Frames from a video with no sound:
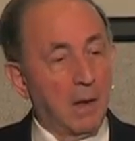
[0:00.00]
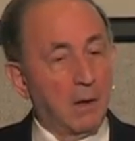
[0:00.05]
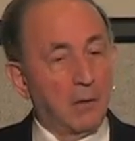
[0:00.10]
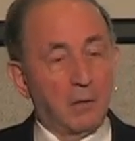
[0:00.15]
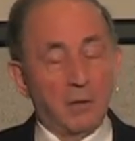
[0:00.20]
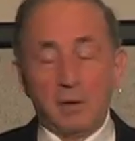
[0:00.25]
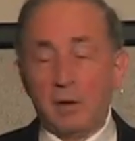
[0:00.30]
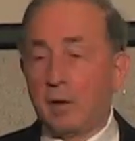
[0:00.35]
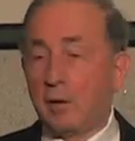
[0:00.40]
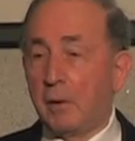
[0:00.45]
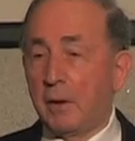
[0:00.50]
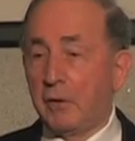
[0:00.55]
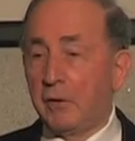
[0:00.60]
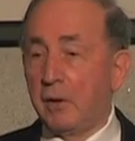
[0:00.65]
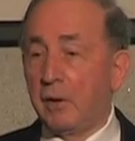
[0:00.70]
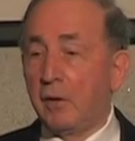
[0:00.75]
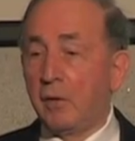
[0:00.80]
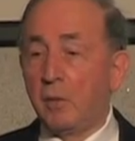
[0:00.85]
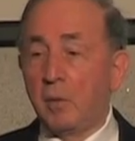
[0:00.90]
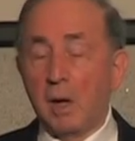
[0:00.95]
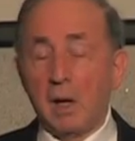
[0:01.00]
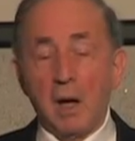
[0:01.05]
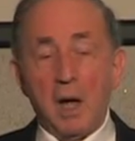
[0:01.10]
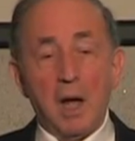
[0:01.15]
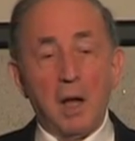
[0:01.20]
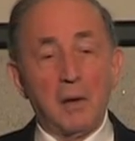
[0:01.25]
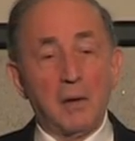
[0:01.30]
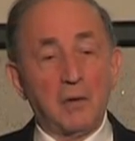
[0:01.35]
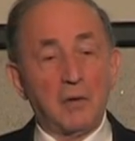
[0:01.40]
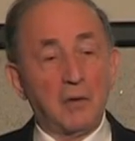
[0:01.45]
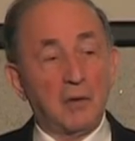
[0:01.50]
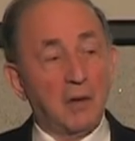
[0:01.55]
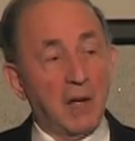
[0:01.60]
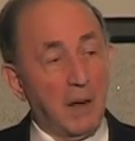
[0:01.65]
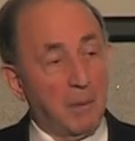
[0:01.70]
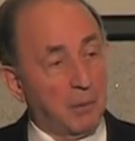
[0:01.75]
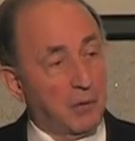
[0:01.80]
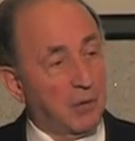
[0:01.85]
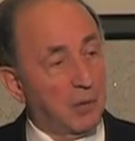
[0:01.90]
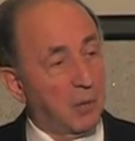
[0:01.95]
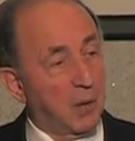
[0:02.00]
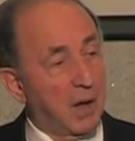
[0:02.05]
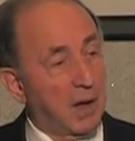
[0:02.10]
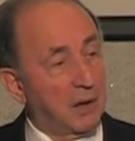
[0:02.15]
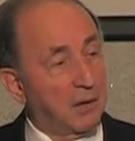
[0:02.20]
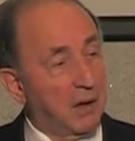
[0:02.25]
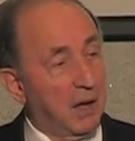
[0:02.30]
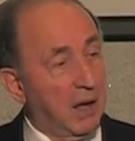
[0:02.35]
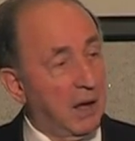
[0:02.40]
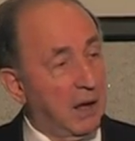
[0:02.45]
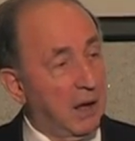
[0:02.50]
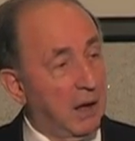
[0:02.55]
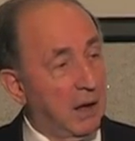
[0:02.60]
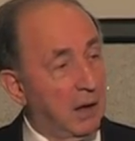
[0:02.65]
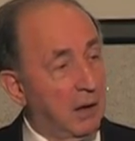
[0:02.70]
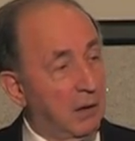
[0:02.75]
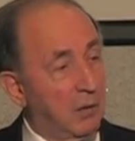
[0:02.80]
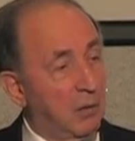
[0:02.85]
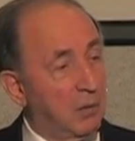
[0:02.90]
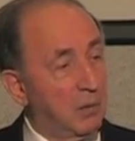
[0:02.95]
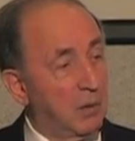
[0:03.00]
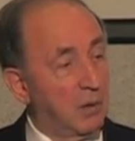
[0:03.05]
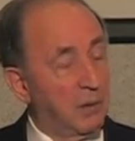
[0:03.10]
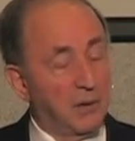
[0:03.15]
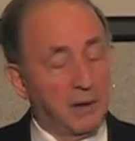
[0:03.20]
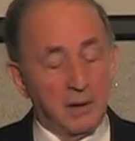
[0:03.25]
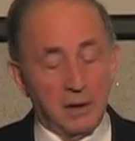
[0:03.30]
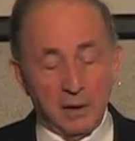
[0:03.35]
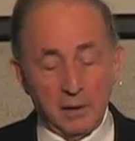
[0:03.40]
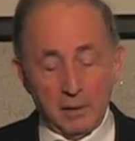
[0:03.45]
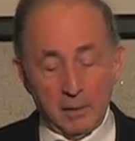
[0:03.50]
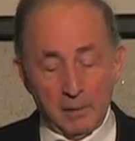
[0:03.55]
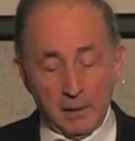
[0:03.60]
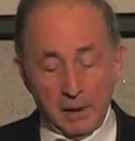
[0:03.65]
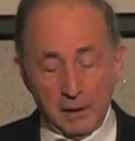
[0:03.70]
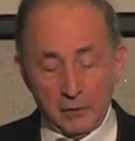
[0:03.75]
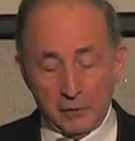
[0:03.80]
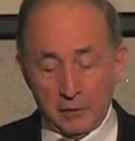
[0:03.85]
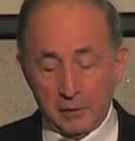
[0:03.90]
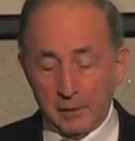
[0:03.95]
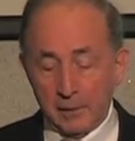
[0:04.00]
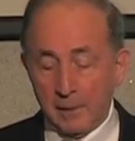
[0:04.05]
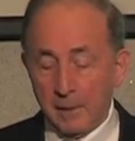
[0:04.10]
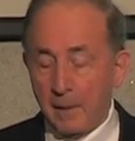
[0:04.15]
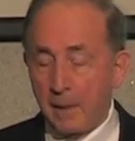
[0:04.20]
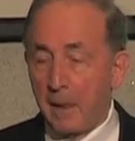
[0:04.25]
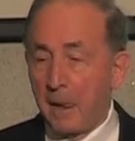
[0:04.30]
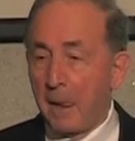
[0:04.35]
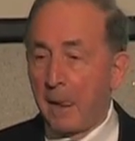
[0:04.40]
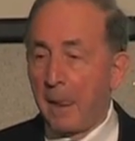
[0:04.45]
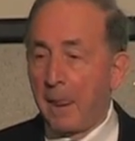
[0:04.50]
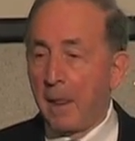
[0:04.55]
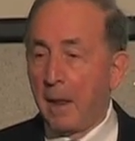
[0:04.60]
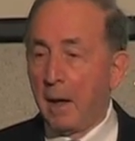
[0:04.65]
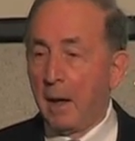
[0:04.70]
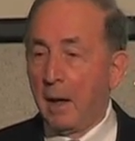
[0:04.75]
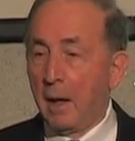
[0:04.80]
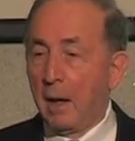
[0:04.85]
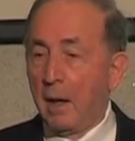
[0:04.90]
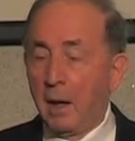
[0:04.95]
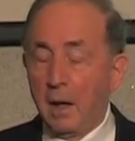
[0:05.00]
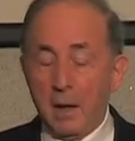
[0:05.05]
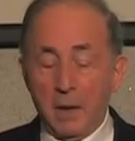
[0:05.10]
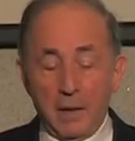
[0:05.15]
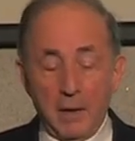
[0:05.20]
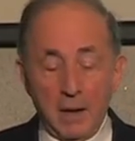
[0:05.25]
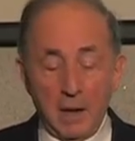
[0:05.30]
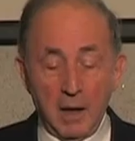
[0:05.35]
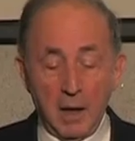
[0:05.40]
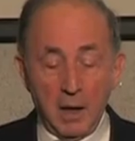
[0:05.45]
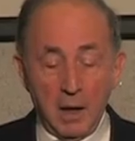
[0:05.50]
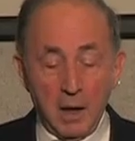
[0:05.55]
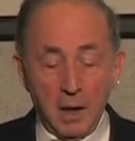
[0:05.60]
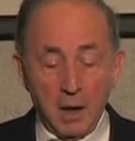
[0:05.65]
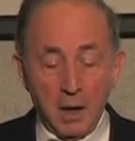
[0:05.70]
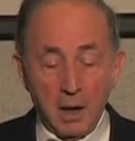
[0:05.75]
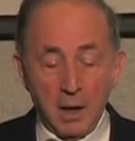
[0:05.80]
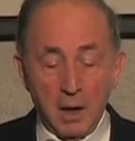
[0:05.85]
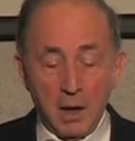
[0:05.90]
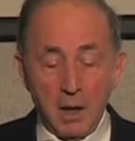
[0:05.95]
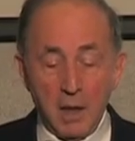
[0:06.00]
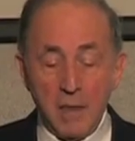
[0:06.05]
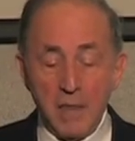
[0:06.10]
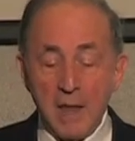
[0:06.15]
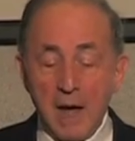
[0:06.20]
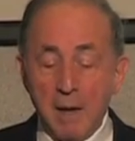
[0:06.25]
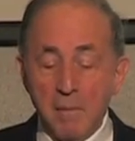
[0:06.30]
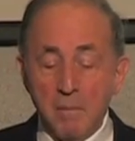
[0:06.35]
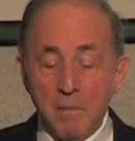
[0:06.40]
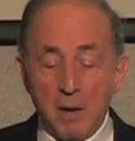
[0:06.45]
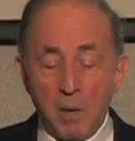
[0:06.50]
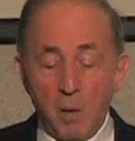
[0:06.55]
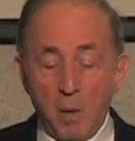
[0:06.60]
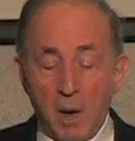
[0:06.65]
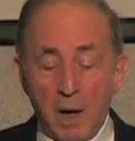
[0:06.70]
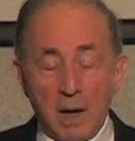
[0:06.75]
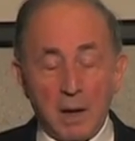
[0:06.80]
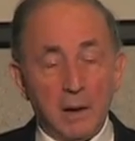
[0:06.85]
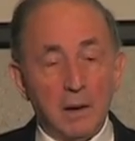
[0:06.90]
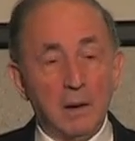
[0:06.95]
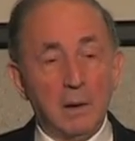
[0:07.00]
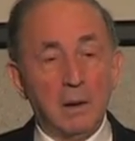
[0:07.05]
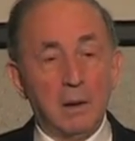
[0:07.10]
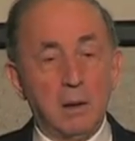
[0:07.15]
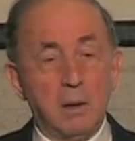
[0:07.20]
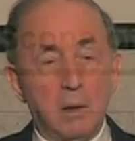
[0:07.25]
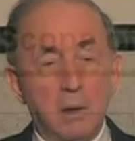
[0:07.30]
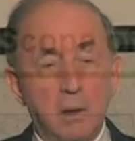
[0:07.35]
So the question is, what are the steps we are taking to move in that direction? The number one